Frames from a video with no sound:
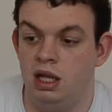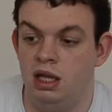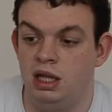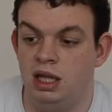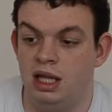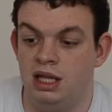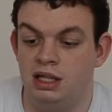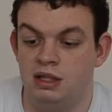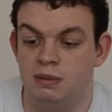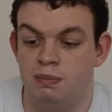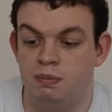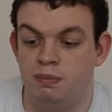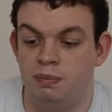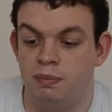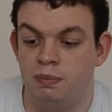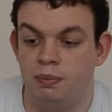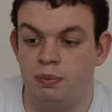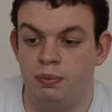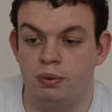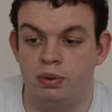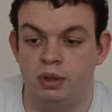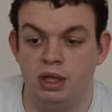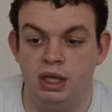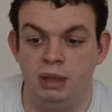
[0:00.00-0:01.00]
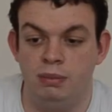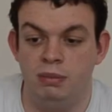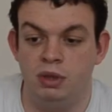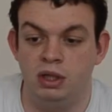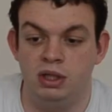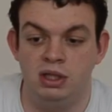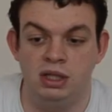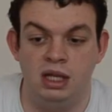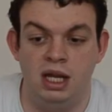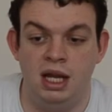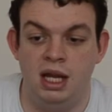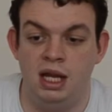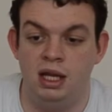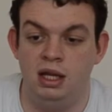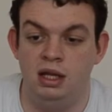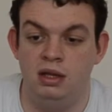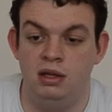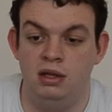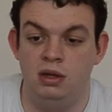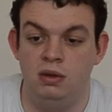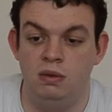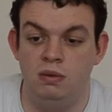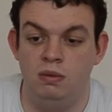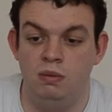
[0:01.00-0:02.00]
That's pretty much it.
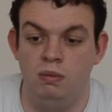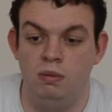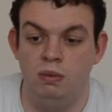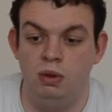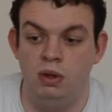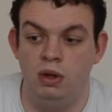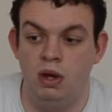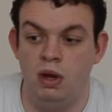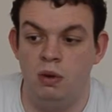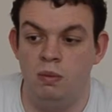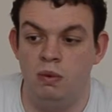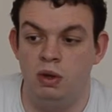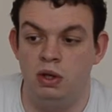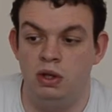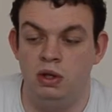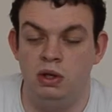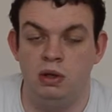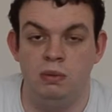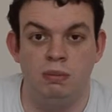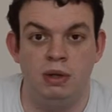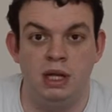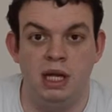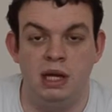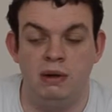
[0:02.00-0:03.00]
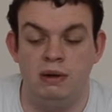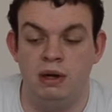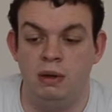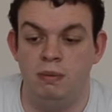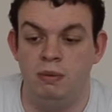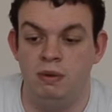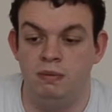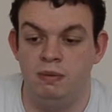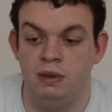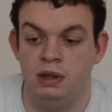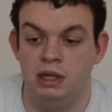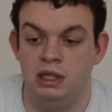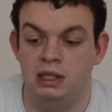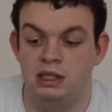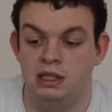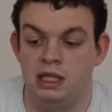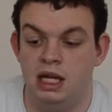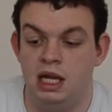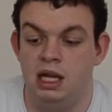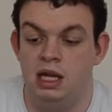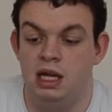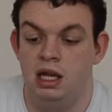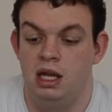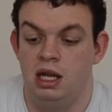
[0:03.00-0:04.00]
You know what you can play around with the
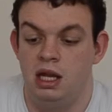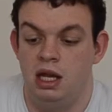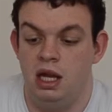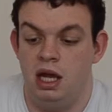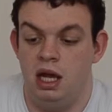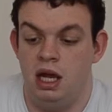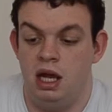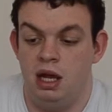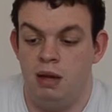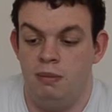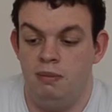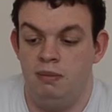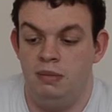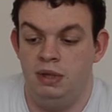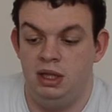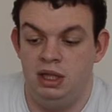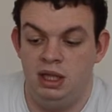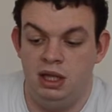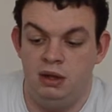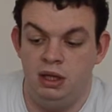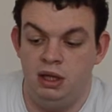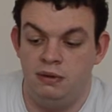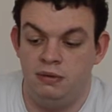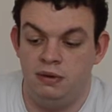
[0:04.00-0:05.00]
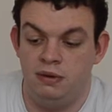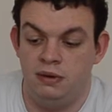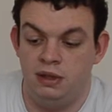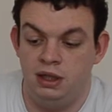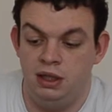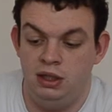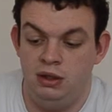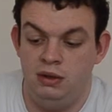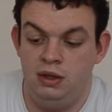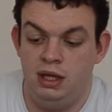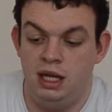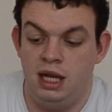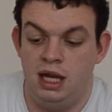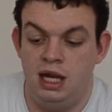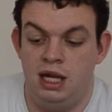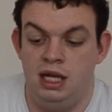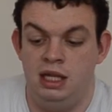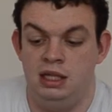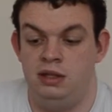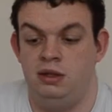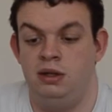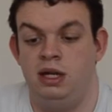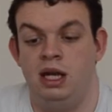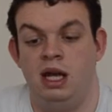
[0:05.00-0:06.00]
set. The only other thing you get
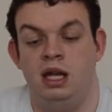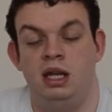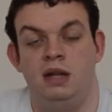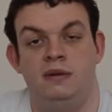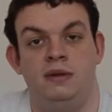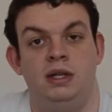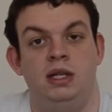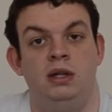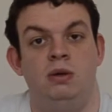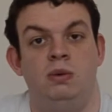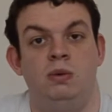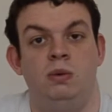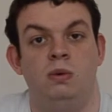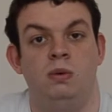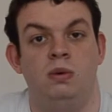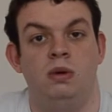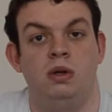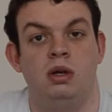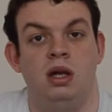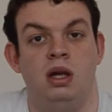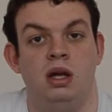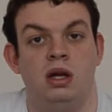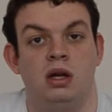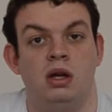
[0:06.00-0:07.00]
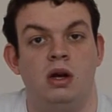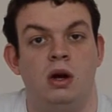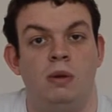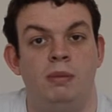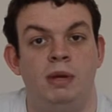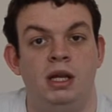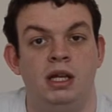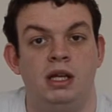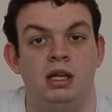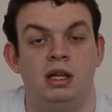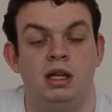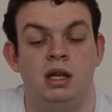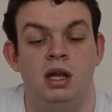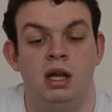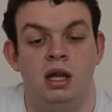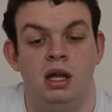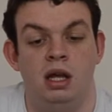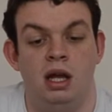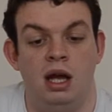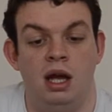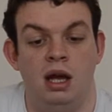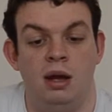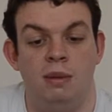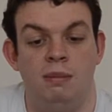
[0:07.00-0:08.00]
is you get another little comic.
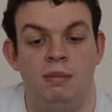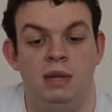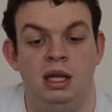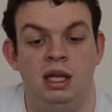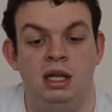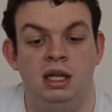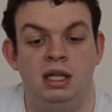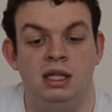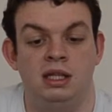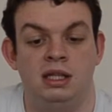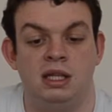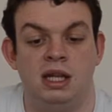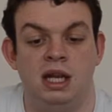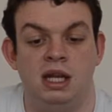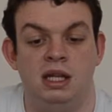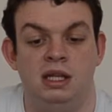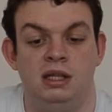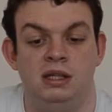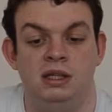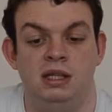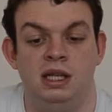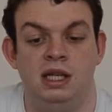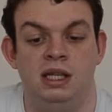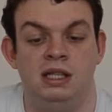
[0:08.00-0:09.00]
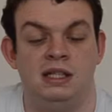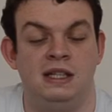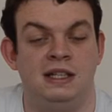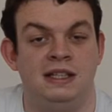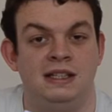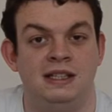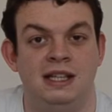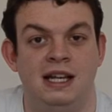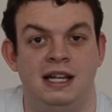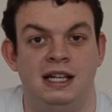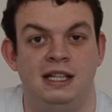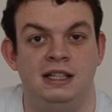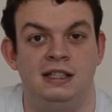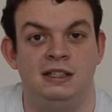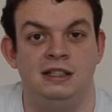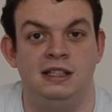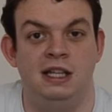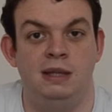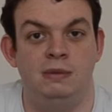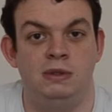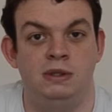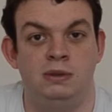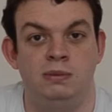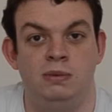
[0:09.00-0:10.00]
In this case, it's exactly the
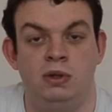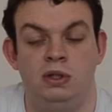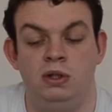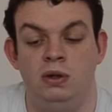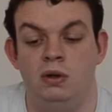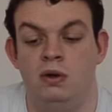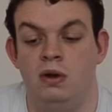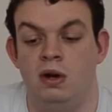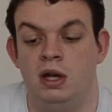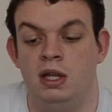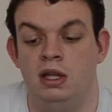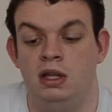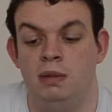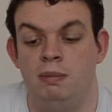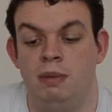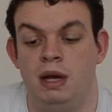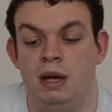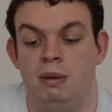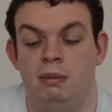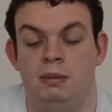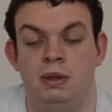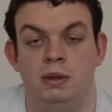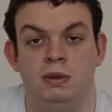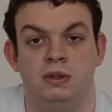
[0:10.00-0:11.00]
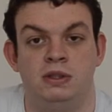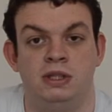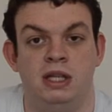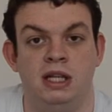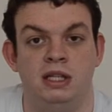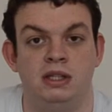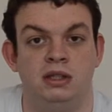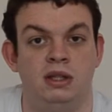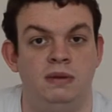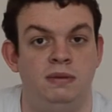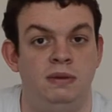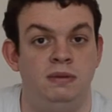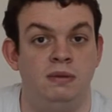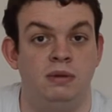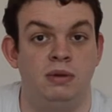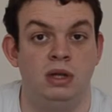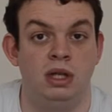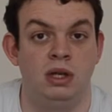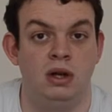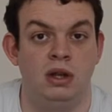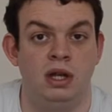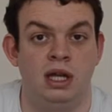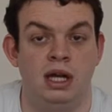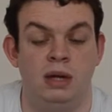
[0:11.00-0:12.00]
same as the one you got in the Batmobile set. So if you've already
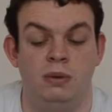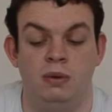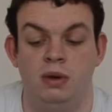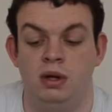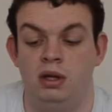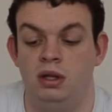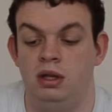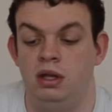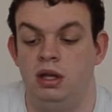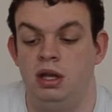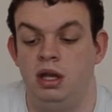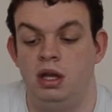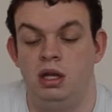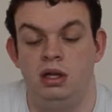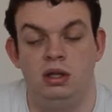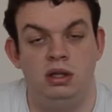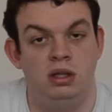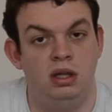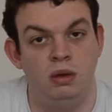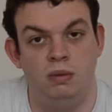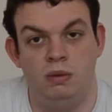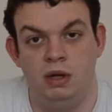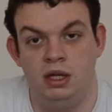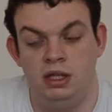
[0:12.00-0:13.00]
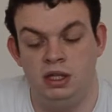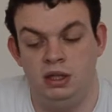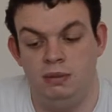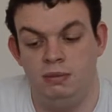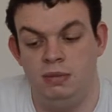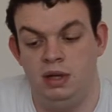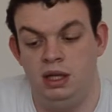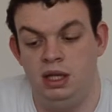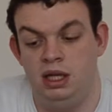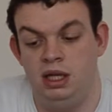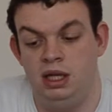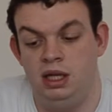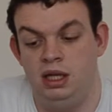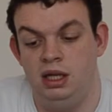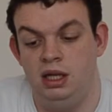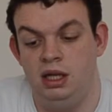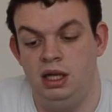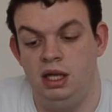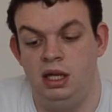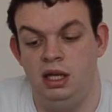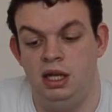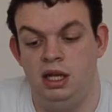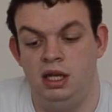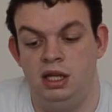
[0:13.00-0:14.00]
got that one, don't waste your money.
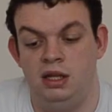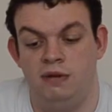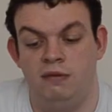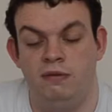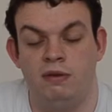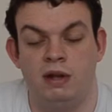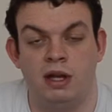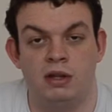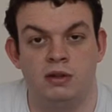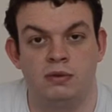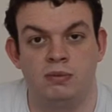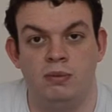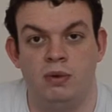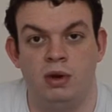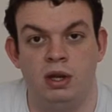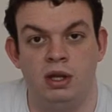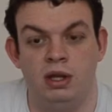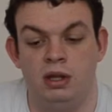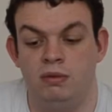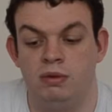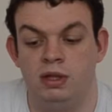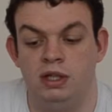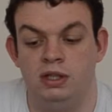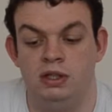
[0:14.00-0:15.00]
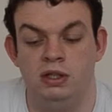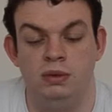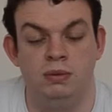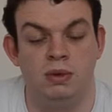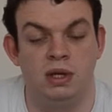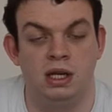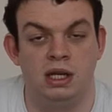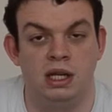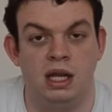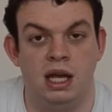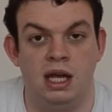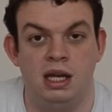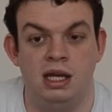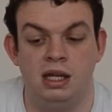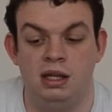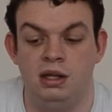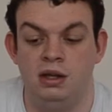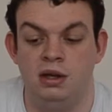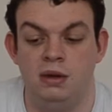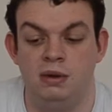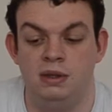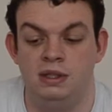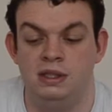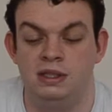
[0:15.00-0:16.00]
If that's why the reason you wanted to get it, you
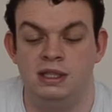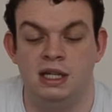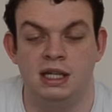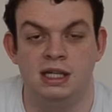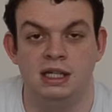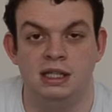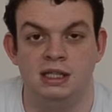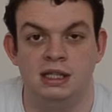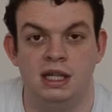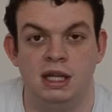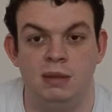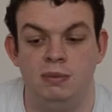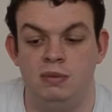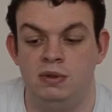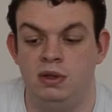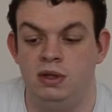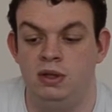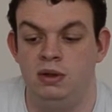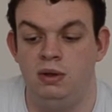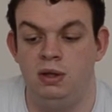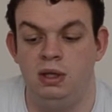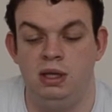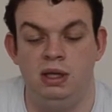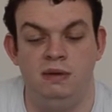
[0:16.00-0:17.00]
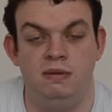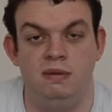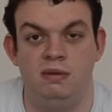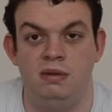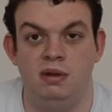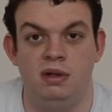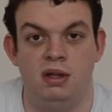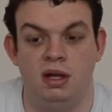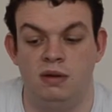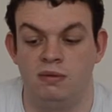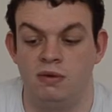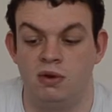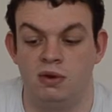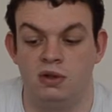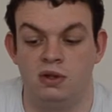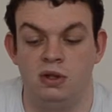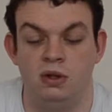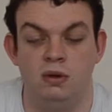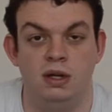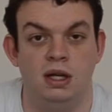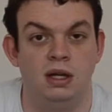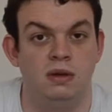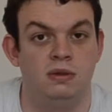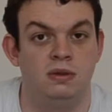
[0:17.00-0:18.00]
know, it's exactly the same. So you can even, I've got
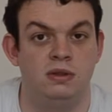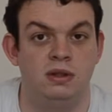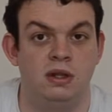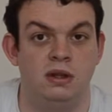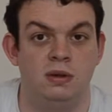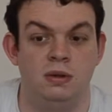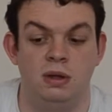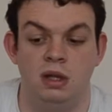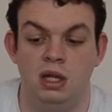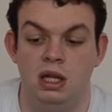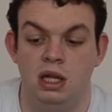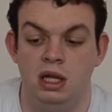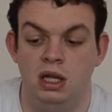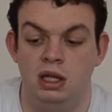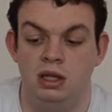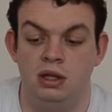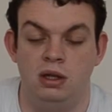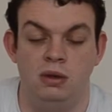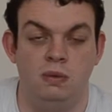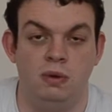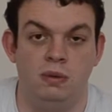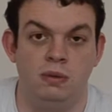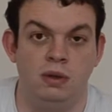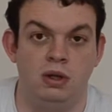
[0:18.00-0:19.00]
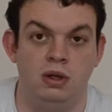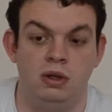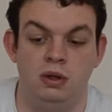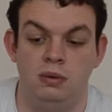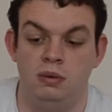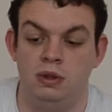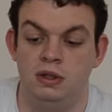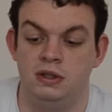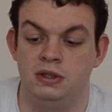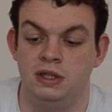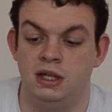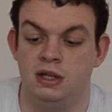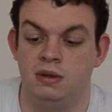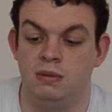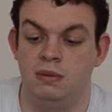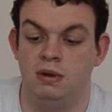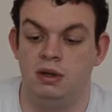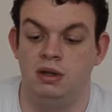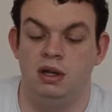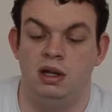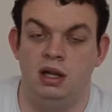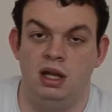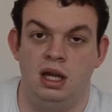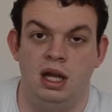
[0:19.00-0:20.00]
two now, so I don't know what I'm going to do with the second
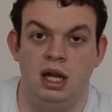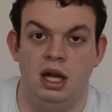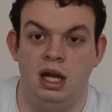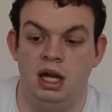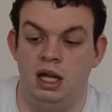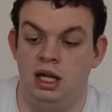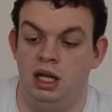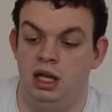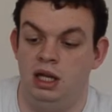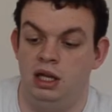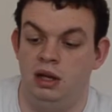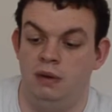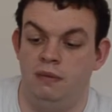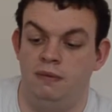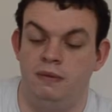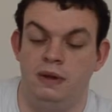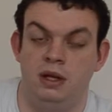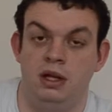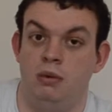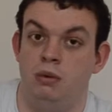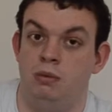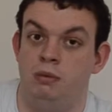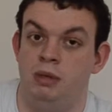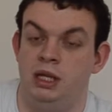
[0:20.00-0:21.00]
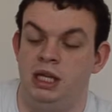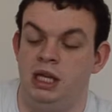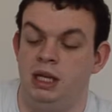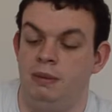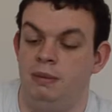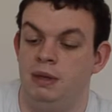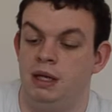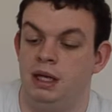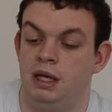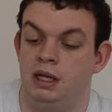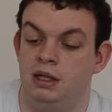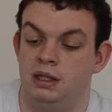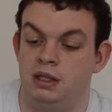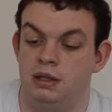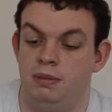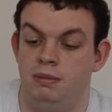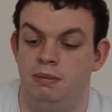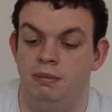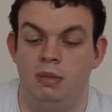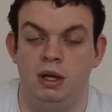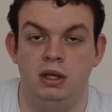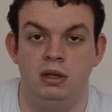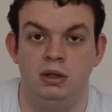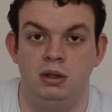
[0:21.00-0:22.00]
one. I don't think I will be keeping it.
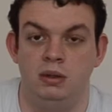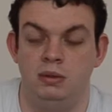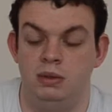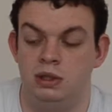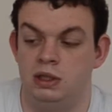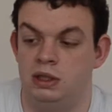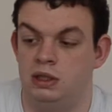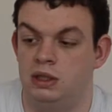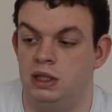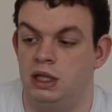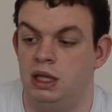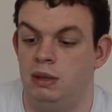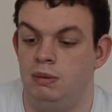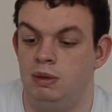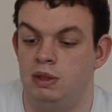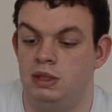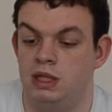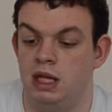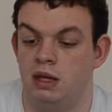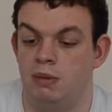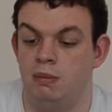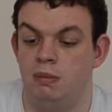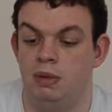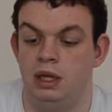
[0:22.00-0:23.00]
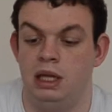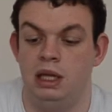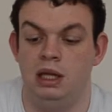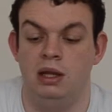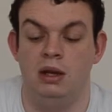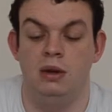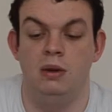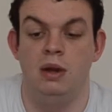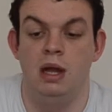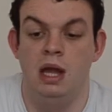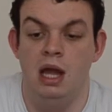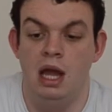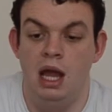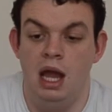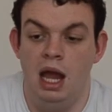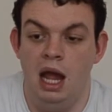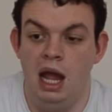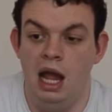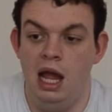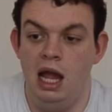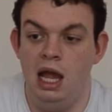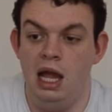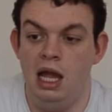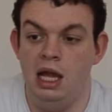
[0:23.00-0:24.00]
Might do just to keep the set complete
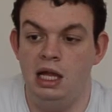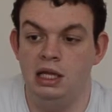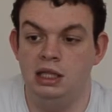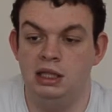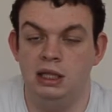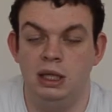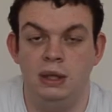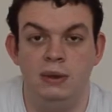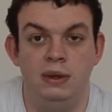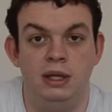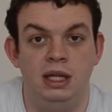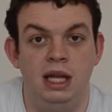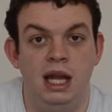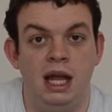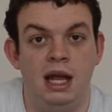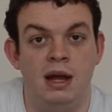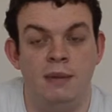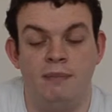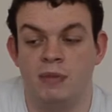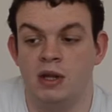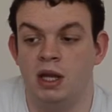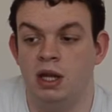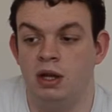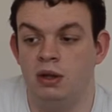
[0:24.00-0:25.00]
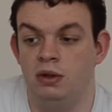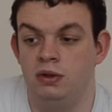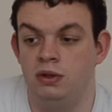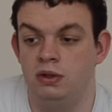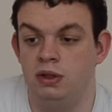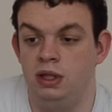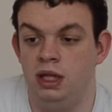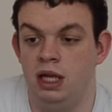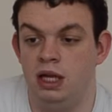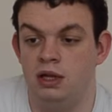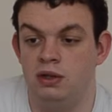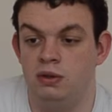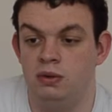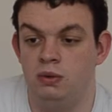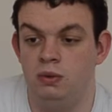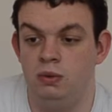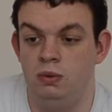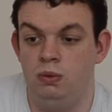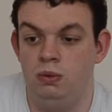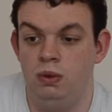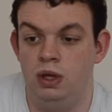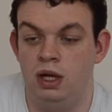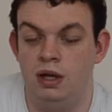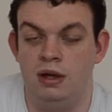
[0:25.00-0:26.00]
though. So yeah, on to the
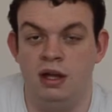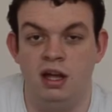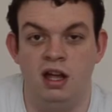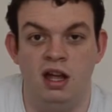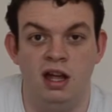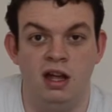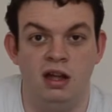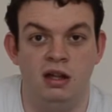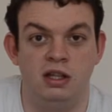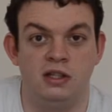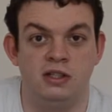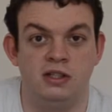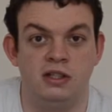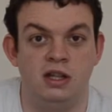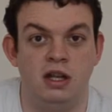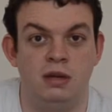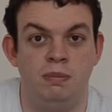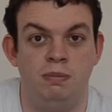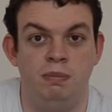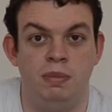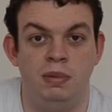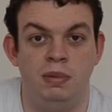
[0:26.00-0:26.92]
actual stud